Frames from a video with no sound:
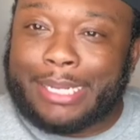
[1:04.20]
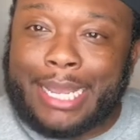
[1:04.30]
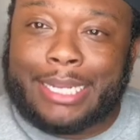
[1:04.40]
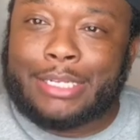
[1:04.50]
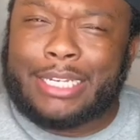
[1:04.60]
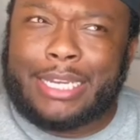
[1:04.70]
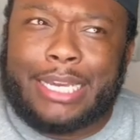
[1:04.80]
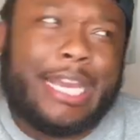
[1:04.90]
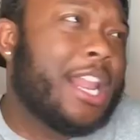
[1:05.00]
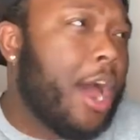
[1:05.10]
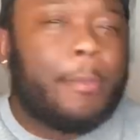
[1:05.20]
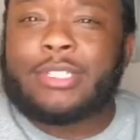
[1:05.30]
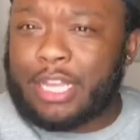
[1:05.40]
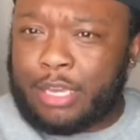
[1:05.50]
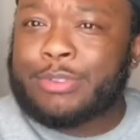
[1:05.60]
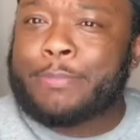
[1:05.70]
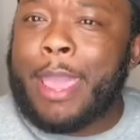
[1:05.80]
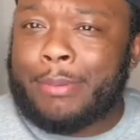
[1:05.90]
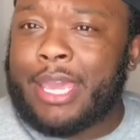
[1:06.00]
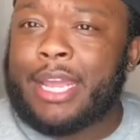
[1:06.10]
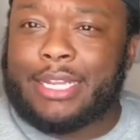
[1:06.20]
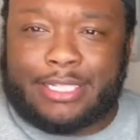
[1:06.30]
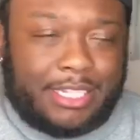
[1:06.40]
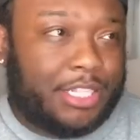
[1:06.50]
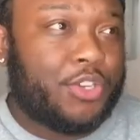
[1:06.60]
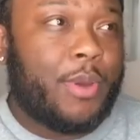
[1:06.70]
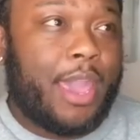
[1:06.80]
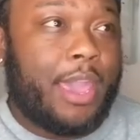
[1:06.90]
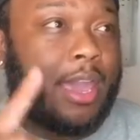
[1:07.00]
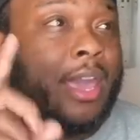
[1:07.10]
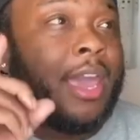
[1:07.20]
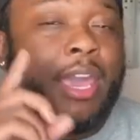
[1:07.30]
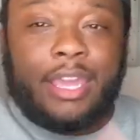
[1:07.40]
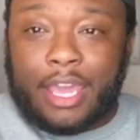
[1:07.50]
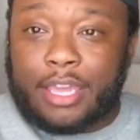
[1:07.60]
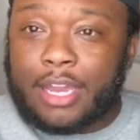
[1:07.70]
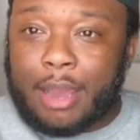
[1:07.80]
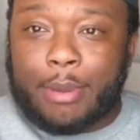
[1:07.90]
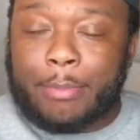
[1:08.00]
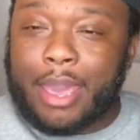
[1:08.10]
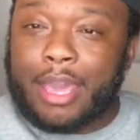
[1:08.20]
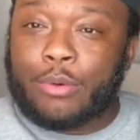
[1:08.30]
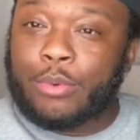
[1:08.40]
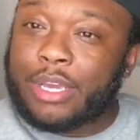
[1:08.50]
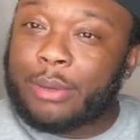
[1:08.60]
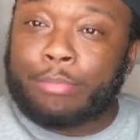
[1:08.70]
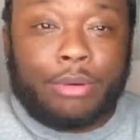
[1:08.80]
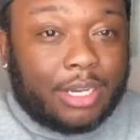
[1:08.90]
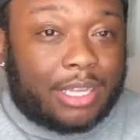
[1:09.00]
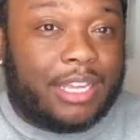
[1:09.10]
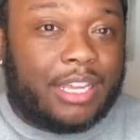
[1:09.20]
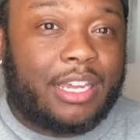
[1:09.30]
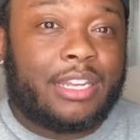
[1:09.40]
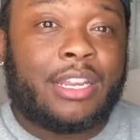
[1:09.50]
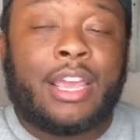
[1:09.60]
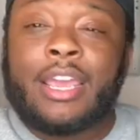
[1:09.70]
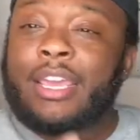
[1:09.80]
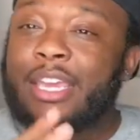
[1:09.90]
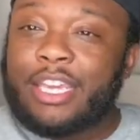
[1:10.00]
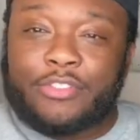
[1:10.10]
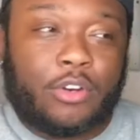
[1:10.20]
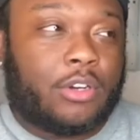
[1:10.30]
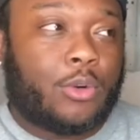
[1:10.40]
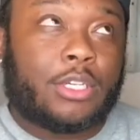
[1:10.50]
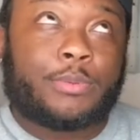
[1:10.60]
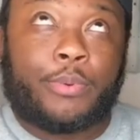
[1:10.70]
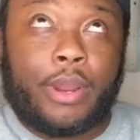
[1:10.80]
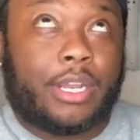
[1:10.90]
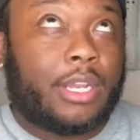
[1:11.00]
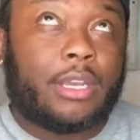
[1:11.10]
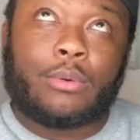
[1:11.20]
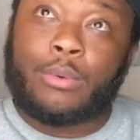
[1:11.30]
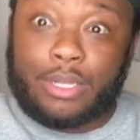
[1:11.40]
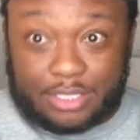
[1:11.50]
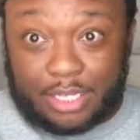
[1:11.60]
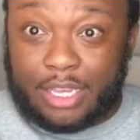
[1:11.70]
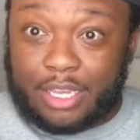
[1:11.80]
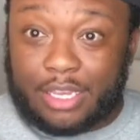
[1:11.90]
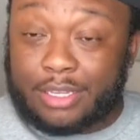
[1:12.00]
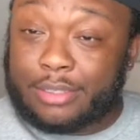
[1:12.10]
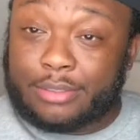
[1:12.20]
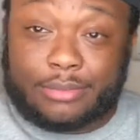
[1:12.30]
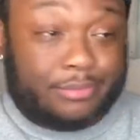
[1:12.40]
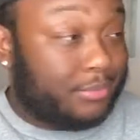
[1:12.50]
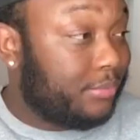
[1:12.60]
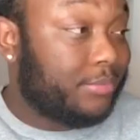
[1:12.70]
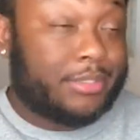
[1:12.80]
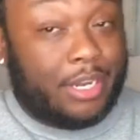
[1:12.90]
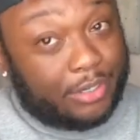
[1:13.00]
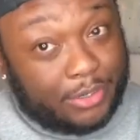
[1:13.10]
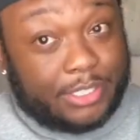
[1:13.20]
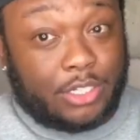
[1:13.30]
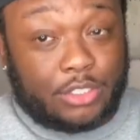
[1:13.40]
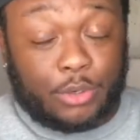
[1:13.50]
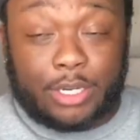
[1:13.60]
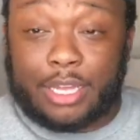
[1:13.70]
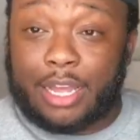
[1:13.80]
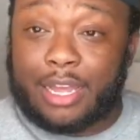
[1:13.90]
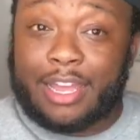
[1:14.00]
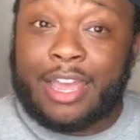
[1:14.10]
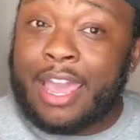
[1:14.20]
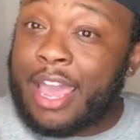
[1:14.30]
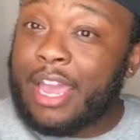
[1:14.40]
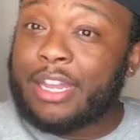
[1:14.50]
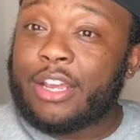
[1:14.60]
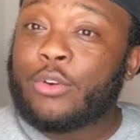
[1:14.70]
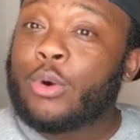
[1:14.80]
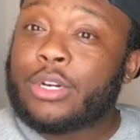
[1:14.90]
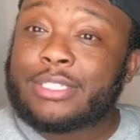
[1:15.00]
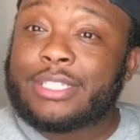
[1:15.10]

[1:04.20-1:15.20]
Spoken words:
kind of, it almost like it was baby gate this season. You had Kenya coming back with Brooklyn, Eva, of course, pregnant once again. Y'all know that's her storyline. And then, of course,